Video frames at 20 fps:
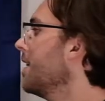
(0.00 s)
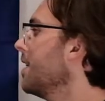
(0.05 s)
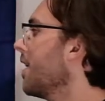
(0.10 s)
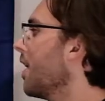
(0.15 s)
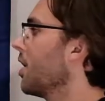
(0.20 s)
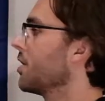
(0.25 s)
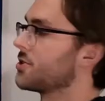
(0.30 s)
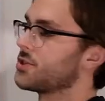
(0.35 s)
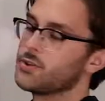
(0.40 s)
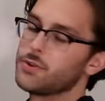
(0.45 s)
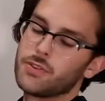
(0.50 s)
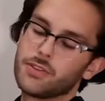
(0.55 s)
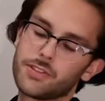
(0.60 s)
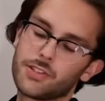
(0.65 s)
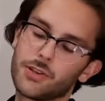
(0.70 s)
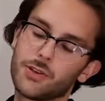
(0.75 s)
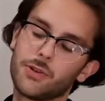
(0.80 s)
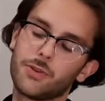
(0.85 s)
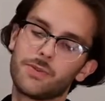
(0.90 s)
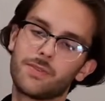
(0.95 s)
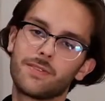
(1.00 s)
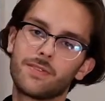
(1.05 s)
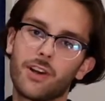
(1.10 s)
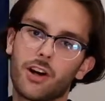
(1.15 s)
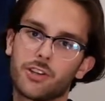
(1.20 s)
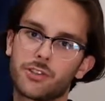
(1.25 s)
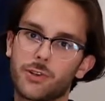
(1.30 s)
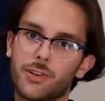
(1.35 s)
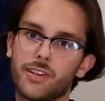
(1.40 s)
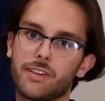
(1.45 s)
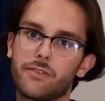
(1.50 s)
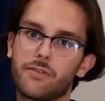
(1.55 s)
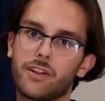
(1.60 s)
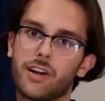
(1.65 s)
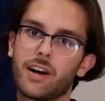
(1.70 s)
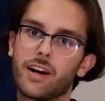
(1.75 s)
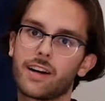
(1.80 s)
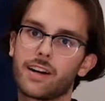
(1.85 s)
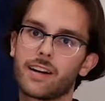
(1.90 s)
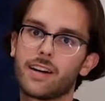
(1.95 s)
Also, so Australian
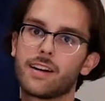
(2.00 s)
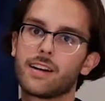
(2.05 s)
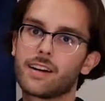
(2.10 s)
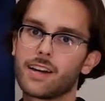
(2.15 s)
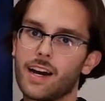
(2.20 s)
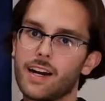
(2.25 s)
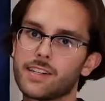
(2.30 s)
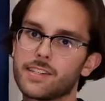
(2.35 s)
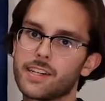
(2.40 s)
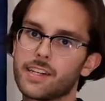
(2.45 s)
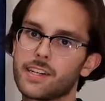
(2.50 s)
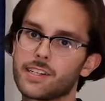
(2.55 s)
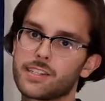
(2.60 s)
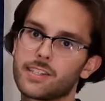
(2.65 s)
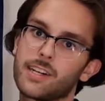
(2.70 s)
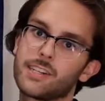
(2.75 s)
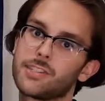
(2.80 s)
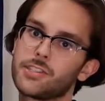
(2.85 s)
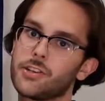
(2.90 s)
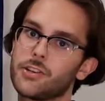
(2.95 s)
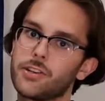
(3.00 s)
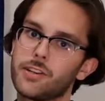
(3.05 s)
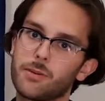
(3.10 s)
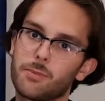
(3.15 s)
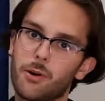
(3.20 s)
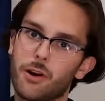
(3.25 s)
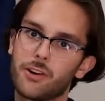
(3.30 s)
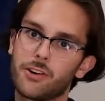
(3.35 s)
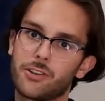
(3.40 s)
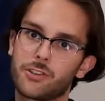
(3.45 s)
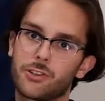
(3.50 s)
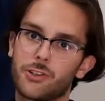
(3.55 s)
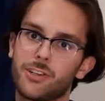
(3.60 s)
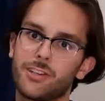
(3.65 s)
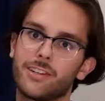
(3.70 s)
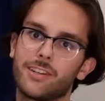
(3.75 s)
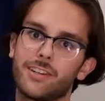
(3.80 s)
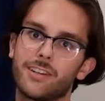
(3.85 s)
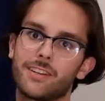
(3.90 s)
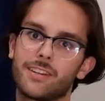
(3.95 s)
flag, context, I studied abroad in
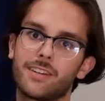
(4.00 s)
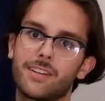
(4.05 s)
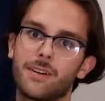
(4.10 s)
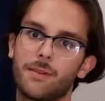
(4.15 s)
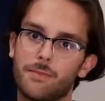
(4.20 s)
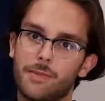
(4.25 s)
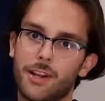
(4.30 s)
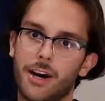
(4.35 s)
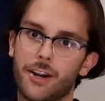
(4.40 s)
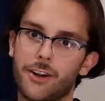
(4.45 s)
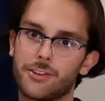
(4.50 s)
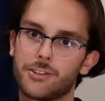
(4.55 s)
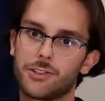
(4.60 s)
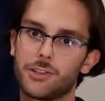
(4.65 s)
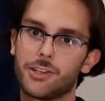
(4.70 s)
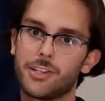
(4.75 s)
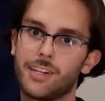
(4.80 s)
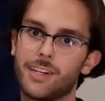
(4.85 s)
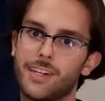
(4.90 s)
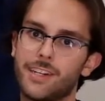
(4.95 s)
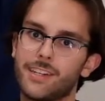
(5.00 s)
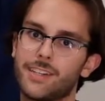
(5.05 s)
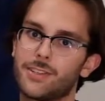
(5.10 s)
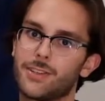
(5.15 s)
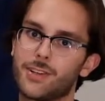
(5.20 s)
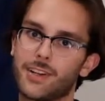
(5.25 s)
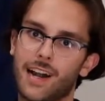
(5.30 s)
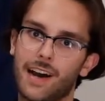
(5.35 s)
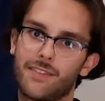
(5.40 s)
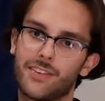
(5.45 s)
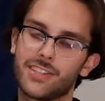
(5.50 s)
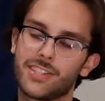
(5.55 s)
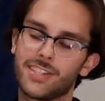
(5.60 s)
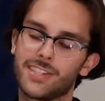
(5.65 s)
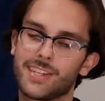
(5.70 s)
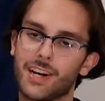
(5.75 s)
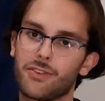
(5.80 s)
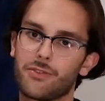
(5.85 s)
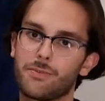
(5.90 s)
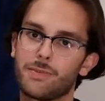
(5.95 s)
Australia. I'm not Australian, as you can obviously
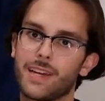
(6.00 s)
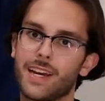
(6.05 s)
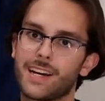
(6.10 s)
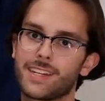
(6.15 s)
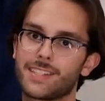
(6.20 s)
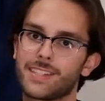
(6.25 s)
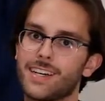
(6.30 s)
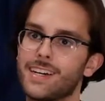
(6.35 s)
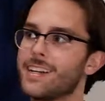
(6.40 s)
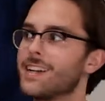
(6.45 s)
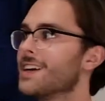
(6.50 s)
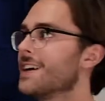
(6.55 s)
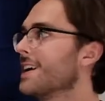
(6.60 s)
tell from the accent,